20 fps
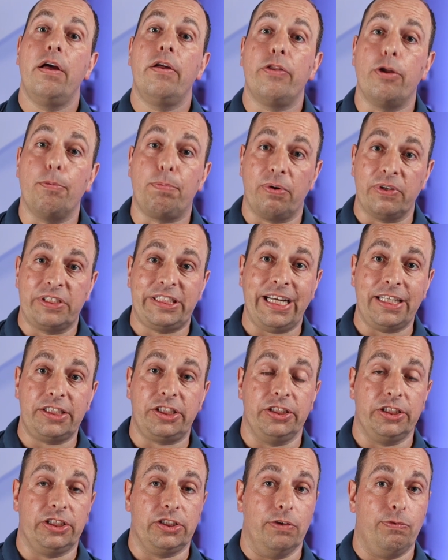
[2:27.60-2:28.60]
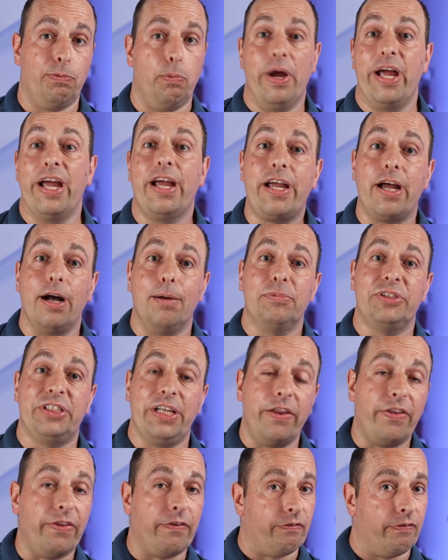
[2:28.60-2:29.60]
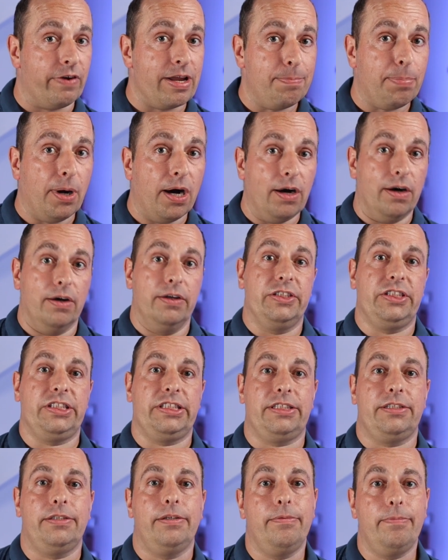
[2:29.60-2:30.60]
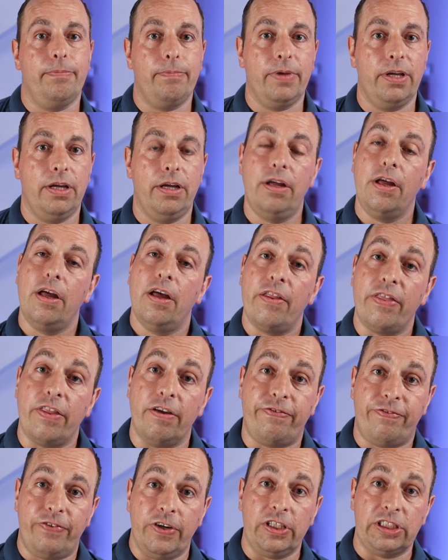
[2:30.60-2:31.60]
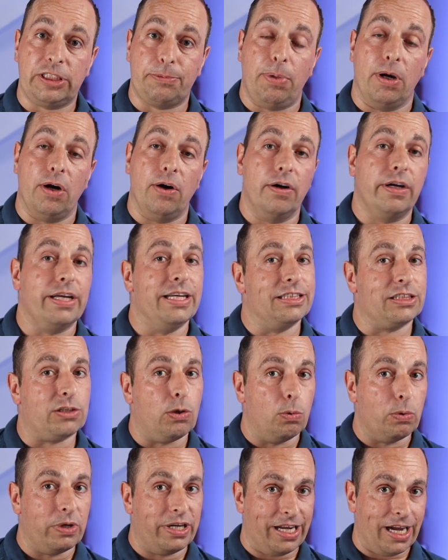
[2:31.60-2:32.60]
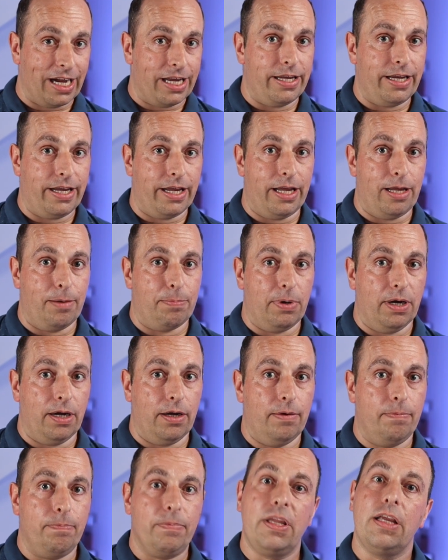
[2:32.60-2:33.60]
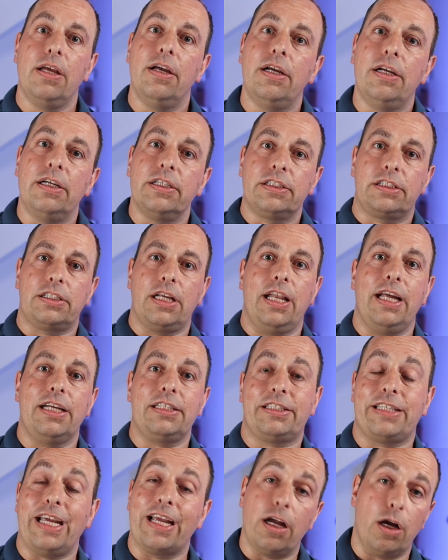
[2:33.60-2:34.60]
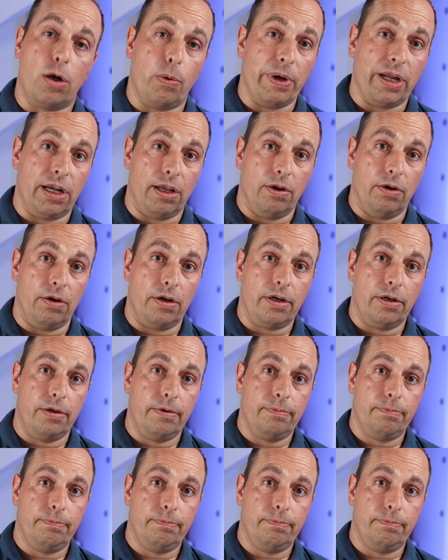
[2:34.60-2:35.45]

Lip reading: The protection software comes in three parts. The first part is called Gatekeeper. So let's take a quick look.